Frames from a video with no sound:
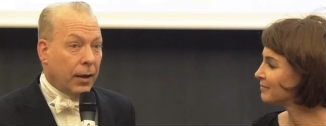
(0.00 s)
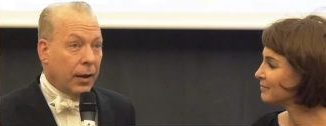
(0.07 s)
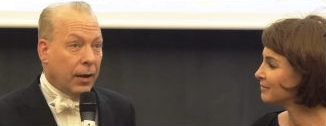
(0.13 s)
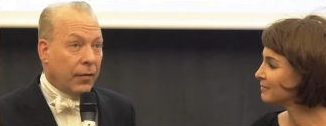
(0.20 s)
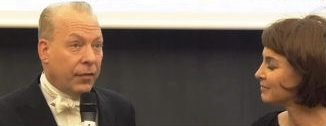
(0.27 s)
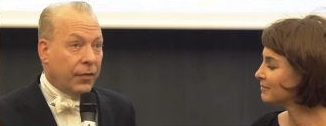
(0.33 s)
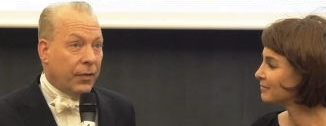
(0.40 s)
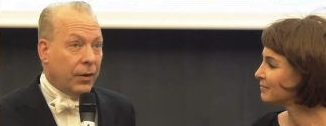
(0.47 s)

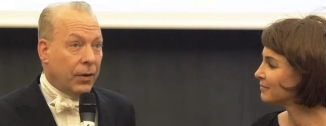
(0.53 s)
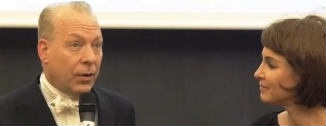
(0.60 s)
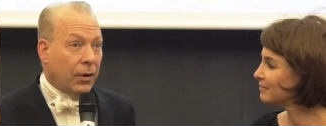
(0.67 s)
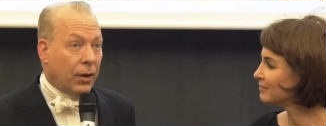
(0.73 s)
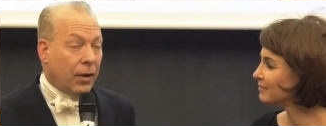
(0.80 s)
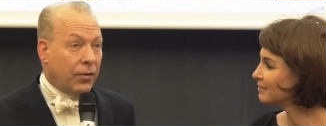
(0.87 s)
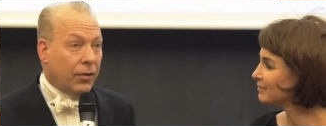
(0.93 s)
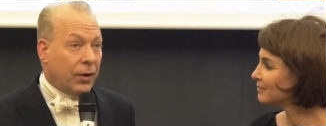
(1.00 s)
Speaker 1: if you're
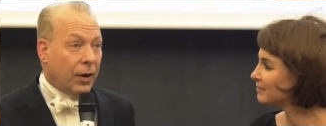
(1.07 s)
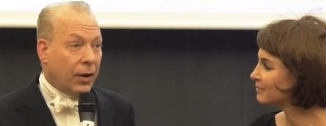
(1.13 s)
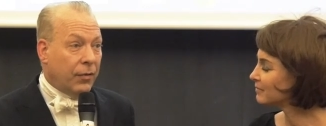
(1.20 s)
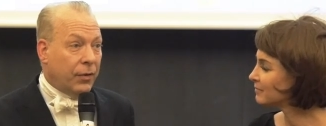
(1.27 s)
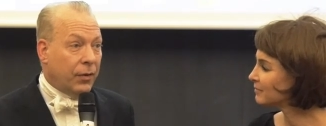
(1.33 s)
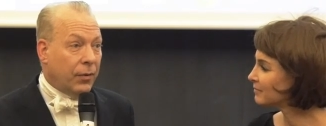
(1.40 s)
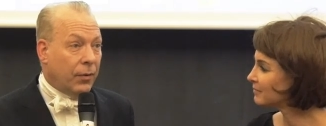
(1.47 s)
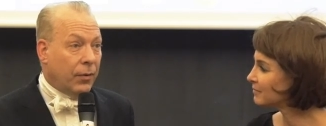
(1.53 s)
legendary
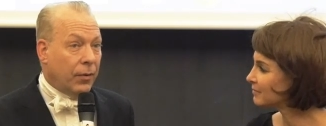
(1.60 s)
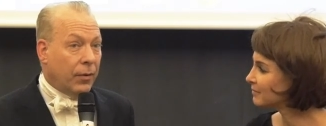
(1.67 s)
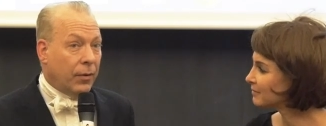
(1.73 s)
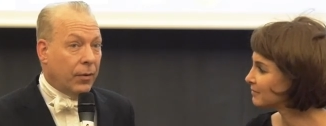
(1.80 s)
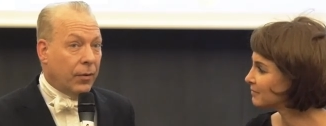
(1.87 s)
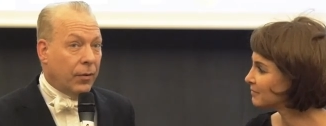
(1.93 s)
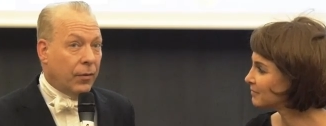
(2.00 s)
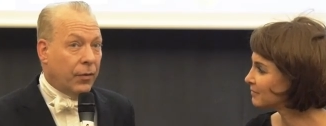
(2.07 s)
for,
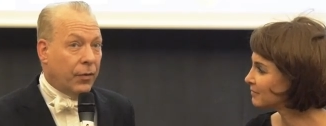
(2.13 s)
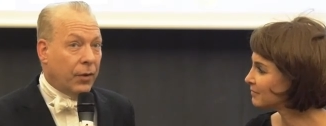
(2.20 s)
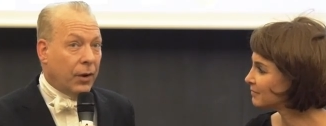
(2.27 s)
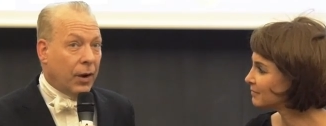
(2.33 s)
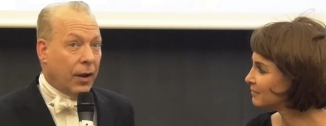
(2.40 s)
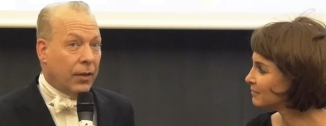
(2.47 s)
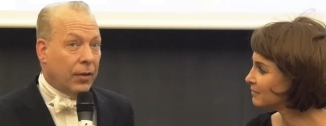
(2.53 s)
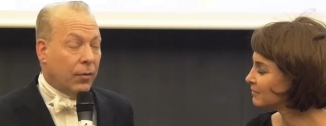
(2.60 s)
for
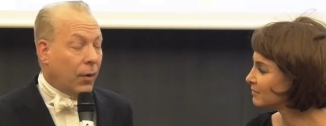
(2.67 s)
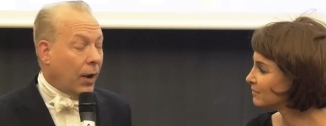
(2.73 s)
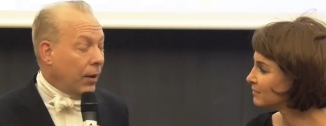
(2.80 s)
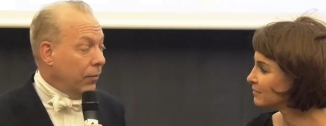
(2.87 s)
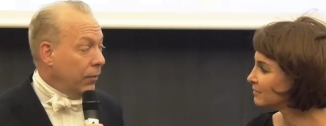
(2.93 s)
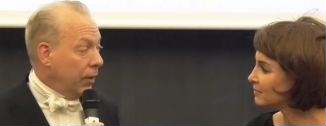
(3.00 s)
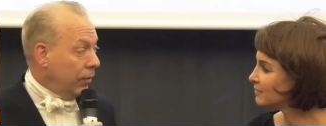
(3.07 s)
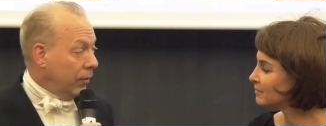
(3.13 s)
not the
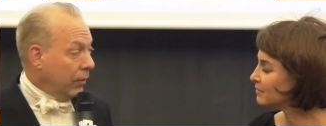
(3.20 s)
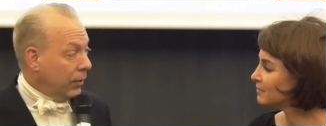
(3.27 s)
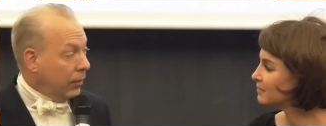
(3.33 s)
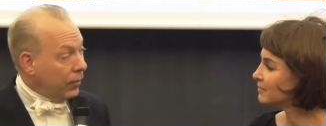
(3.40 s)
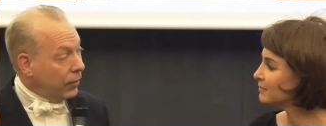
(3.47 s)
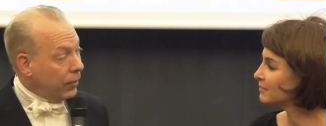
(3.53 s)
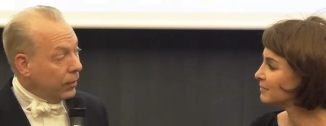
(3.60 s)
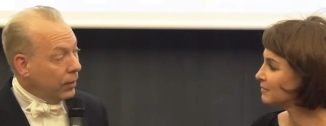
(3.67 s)
right
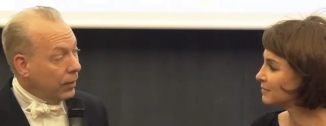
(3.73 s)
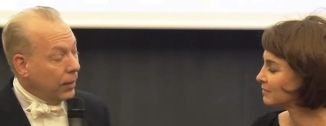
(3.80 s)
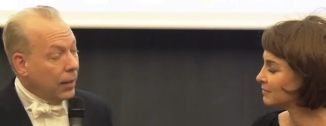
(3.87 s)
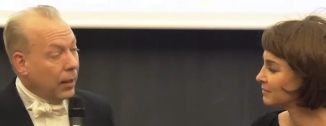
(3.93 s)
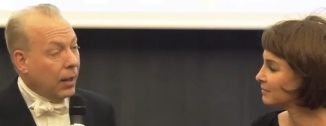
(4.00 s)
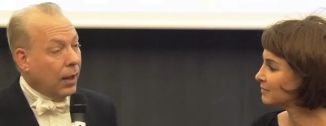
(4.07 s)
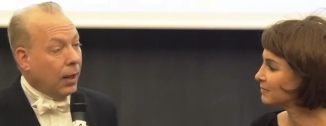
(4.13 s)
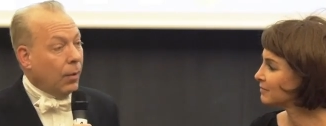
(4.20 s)
reasons.
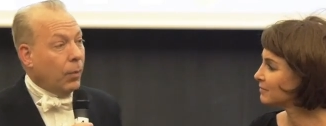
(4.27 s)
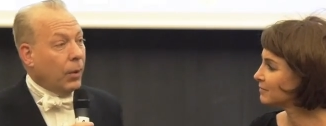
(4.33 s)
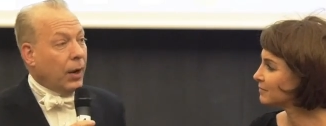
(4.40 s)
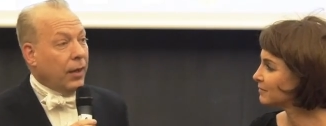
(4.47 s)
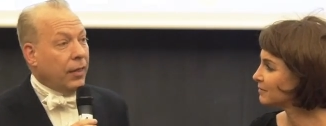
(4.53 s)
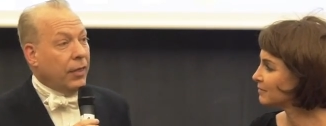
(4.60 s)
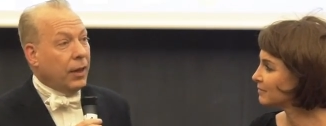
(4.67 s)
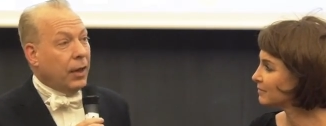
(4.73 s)
When
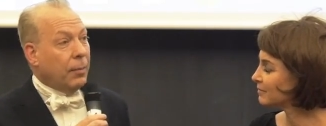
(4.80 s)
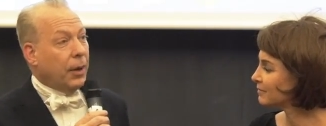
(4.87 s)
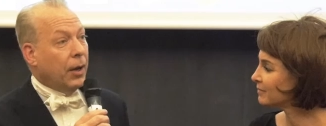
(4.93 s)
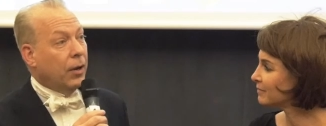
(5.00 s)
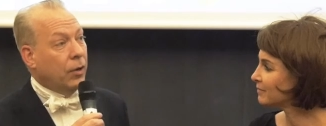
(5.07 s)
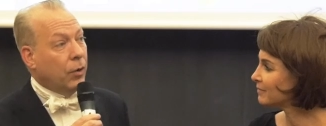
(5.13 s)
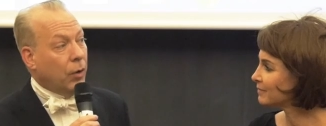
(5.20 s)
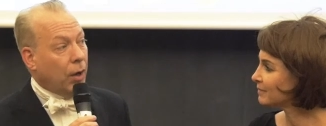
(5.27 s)
I think
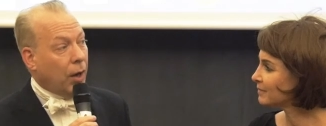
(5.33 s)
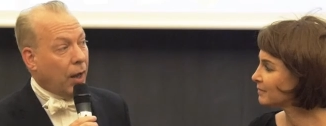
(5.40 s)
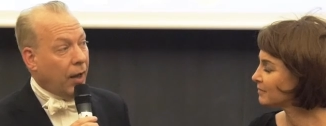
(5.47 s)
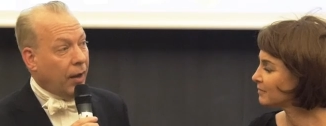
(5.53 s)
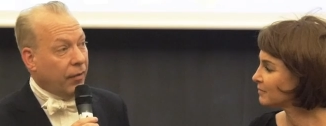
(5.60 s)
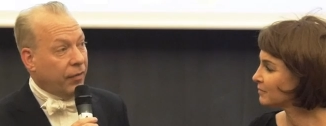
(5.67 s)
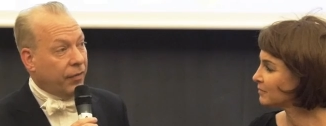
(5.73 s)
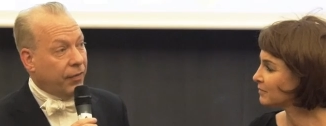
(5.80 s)
about your
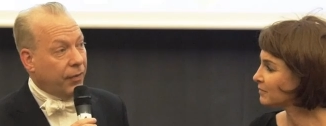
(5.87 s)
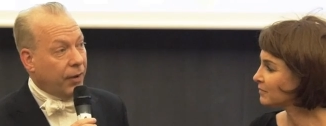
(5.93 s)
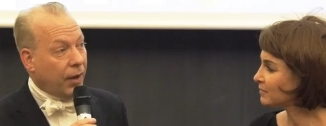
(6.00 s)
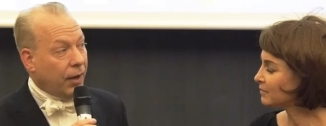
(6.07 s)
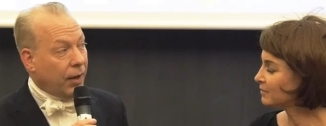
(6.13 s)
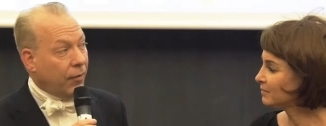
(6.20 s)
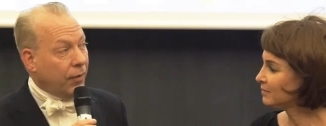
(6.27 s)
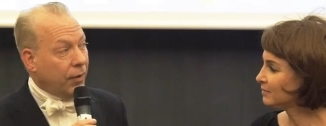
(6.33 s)
life
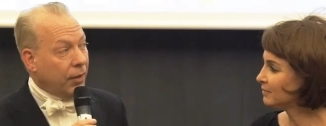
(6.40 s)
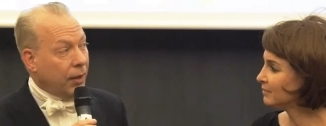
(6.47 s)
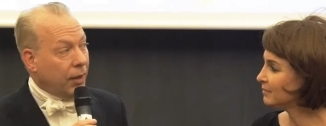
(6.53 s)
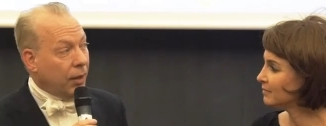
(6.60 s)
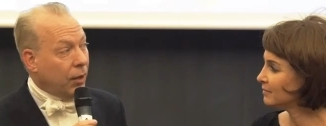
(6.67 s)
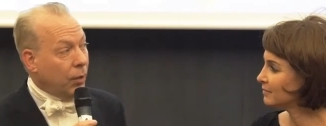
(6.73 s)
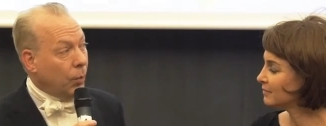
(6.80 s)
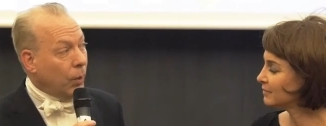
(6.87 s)
and everything
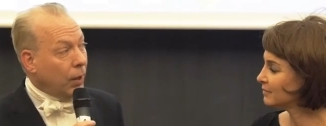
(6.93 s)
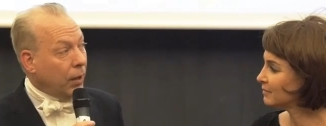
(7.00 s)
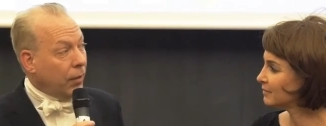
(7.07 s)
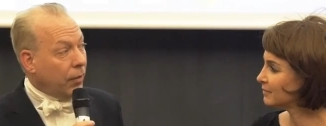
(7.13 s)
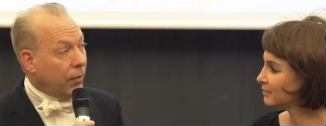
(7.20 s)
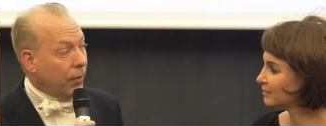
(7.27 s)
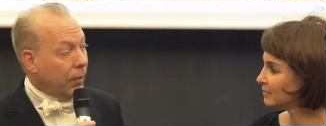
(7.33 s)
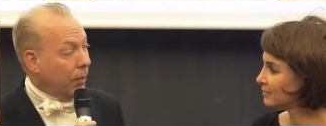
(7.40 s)
that you
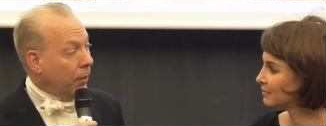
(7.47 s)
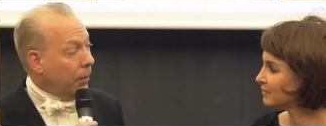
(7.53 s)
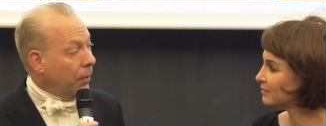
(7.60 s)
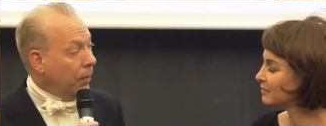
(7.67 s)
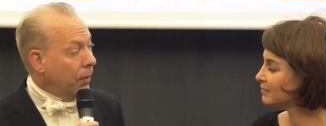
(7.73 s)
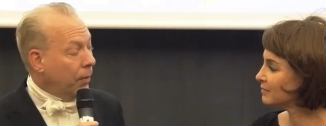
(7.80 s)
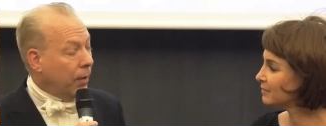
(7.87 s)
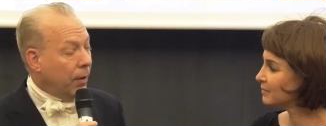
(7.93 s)
went through,
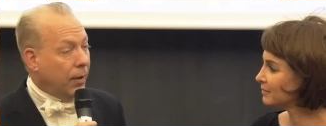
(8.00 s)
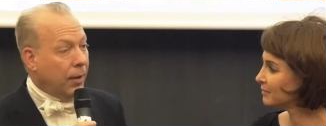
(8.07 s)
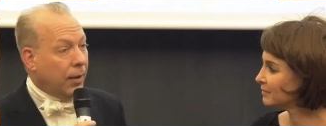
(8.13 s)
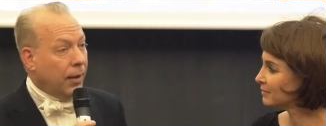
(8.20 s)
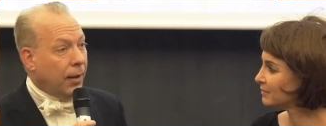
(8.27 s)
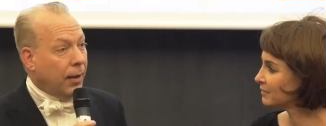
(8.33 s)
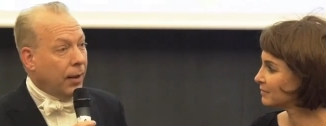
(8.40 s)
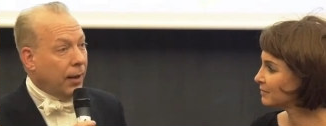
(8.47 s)

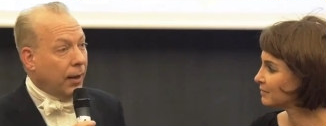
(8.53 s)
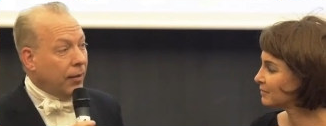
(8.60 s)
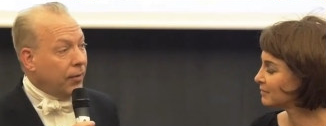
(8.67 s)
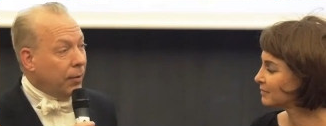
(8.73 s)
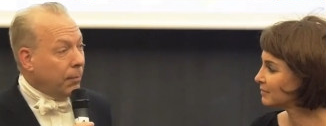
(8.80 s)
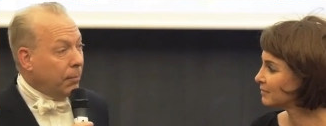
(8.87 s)
it's